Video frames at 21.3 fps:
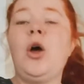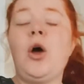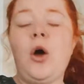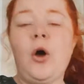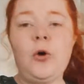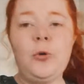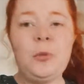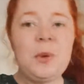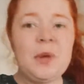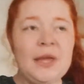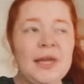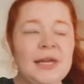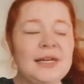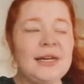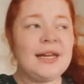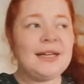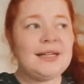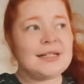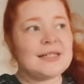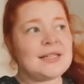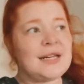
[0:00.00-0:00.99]
Obi and
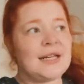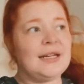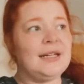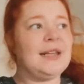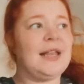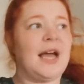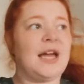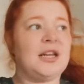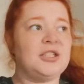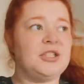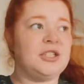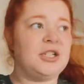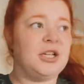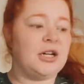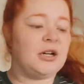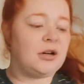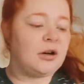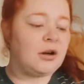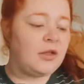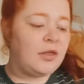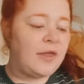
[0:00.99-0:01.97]
I decided last
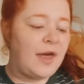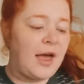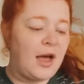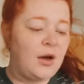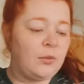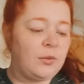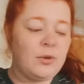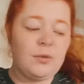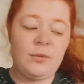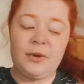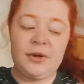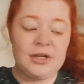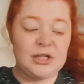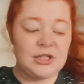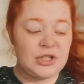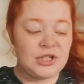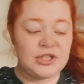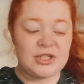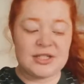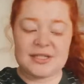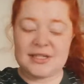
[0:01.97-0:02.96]
year that we wanted to
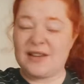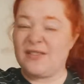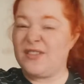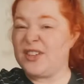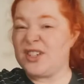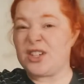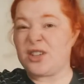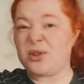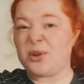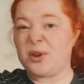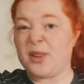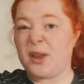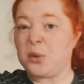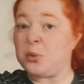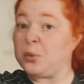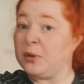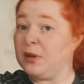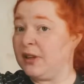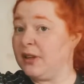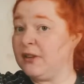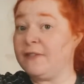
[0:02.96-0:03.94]
just give each other like
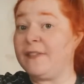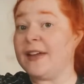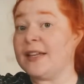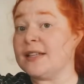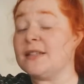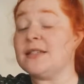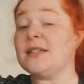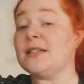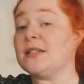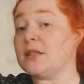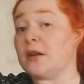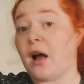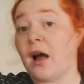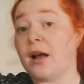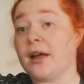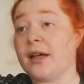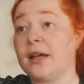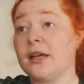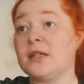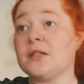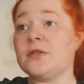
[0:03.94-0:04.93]
really fancy
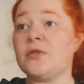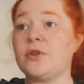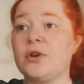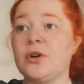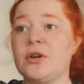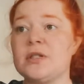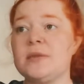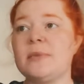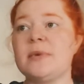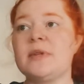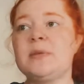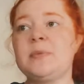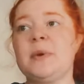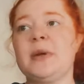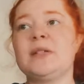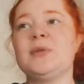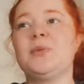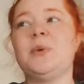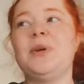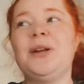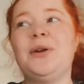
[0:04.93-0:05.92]
stockings for Christmas
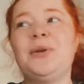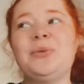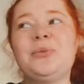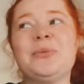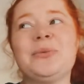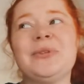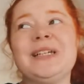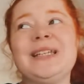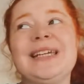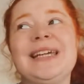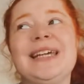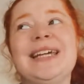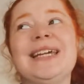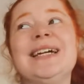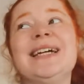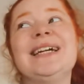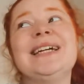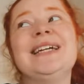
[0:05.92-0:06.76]
because we don't really